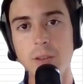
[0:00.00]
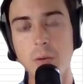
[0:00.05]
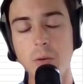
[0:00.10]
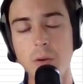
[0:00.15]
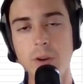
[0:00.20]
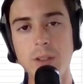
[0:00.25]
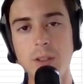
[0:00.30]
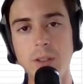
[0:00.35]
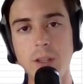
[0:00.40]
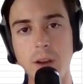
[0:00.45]

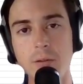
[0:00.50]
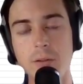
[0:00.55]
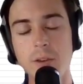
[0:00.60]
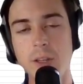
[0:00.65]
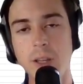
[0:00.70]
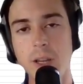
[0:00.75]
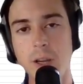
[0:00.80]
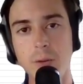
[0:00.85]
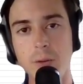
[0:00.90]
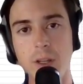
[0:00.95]
or
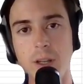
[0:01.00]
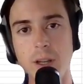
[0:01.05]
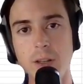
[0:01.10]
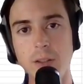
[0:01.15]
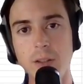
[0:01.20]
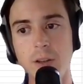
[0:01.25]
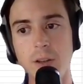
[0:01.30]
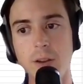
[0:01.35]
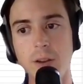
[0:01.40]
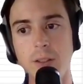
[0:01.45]
day-over-day
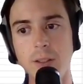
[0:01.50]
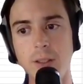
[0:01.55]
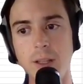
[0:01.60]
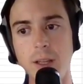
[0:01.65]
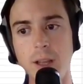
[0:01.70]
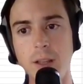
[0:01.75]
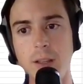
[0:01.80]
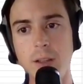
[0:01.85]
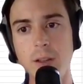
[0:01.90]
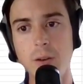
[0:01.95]
retention on
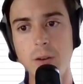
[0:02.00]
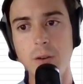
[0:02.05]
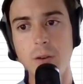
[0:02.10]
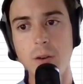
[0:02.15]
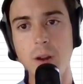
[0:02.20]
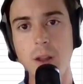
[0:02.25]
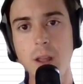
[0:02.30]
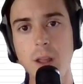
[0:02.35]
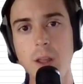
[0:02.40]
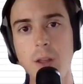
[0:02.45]

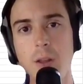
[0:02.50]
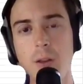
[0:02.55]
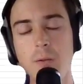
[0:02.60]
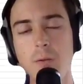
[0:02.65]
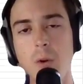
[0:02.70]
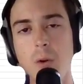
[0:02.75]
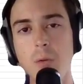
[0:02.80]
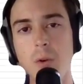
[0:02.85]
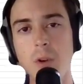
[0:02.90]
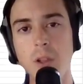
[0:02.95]
DAU,
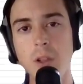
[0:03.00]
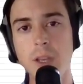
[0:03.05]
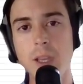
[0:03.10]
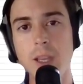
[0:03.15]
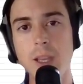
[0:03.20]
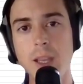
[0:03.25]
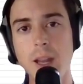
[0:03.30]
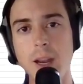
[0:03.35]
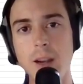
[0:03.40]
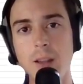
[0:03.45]
what we're
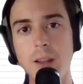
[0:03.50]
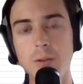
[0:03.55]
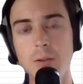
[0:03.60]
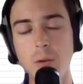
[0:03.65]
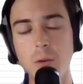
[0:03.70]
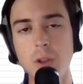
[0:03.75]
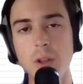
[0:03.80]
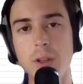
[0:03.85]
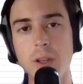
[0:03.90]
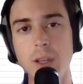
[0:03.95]
looking at is
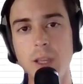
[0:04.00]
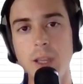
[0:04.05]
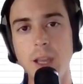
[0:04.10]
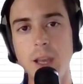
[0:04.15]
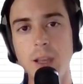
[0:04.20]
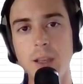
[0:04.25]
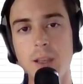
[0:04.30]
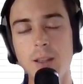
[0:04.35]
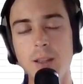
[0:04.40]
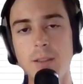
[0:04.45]
we're looking
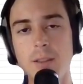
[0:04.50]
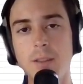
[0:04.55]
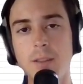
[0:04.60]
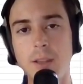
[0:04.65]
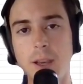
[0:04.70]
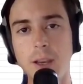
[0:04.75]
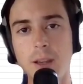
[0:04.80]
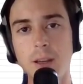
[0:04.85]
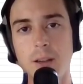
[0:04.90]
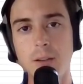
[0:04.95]
at
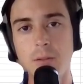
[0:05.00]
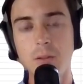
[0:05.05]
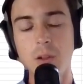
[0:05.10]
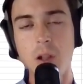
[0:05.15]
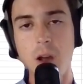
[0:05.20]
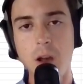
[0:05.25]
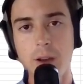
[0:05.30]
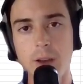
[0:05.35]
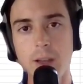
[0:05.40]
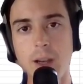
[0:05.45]
consecutive
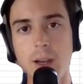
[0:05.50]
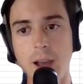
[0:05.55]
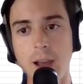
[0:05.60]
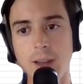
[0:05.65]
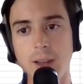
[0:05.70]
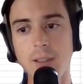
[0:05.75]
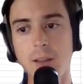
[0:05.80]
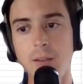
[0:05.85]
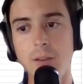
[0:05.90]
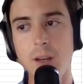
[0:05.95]
login
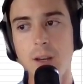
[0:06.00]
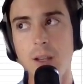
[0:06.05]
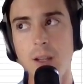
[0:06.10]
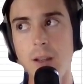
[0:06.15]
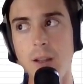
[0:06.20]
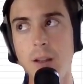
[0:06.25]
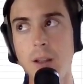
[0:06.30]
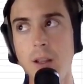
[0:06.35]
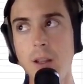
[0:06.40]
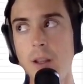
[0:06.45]
activity.
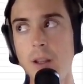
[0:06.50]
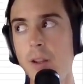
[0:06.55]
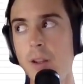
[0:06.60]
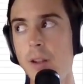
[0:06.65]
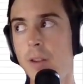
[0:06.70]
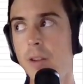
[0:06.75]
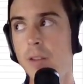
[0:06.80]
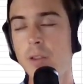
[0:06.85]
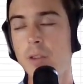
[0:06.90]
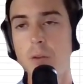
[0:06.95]

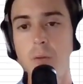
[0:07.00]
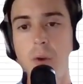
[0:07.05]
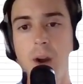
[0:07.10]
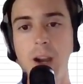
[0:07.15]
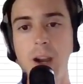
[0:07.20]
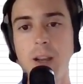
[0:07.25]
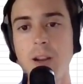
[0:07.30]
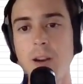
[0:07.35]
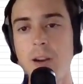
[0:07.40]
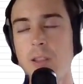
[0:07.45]
So
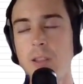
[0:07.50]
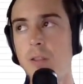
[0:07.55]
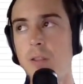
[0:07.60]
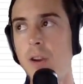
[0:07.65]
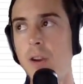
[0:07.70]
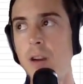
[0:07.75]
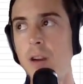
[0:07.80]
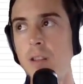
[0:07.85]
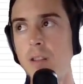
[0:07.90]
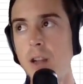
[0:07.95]
right here at the
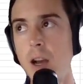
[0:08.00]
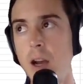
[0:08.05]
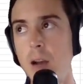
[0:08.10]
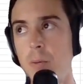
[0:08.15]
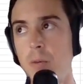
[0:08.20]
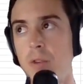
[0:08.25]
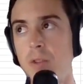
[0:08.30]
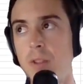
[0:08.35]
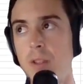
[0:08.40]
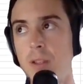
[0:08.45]
very top,
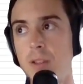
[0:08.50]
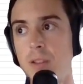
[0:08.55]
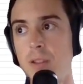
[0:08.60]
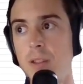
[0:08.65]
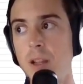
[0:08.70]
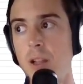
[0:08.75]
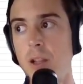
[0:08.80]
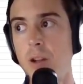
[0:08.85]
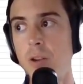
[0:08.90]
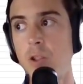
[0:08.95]
you see this
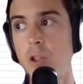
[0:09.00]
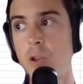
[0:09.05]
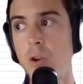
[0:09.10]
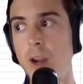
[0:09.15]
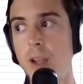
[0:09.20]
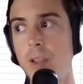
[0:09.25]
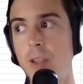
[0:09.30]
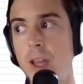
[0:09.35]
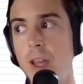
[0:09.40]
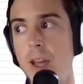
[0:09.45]
yellow
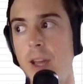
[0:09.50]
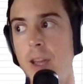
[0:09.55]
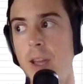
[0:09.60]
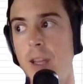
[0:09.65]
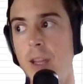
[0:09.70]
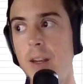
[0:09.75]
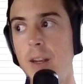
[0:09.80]
trend line.